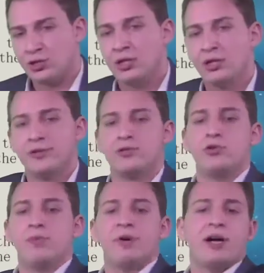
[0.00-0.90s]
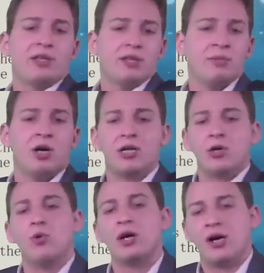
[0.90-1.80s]
So you buy them on a
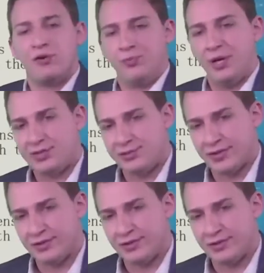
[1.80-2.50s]
one-off basis.